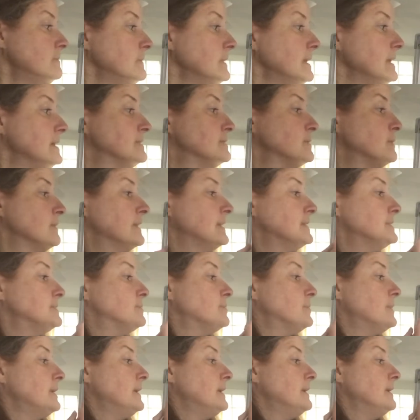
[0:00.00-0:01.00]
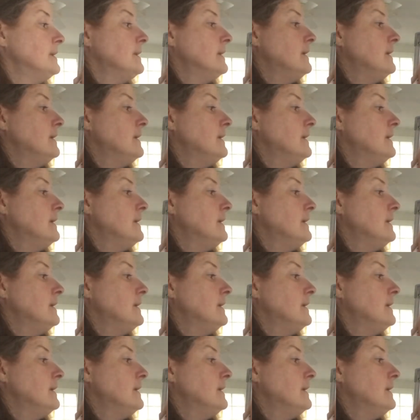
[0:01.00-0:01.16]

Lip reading: So let's read.